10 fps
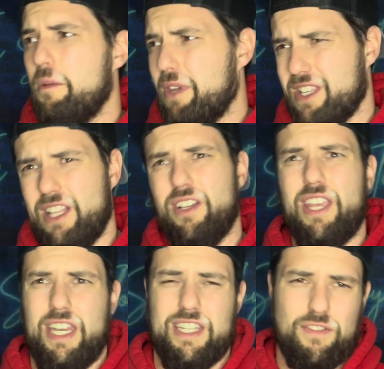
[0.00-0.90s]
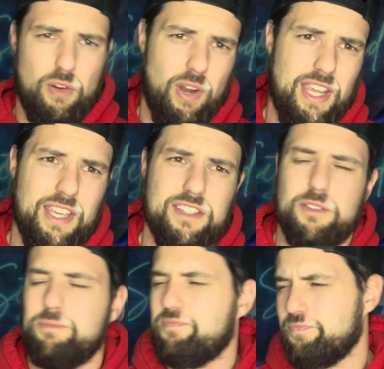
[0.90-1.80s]
Because I look at different rankings
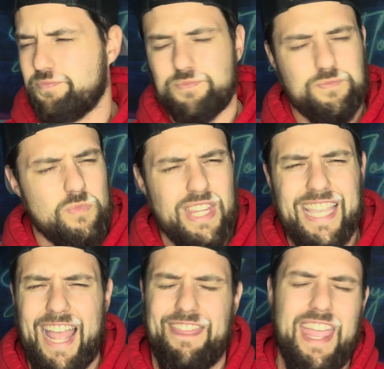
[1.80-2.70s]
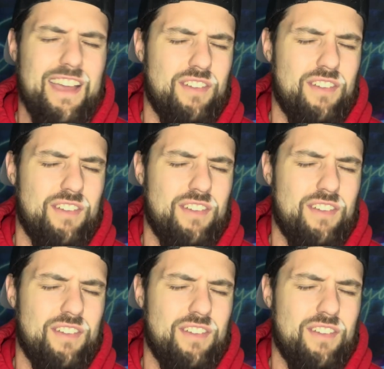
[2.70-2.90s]
and they have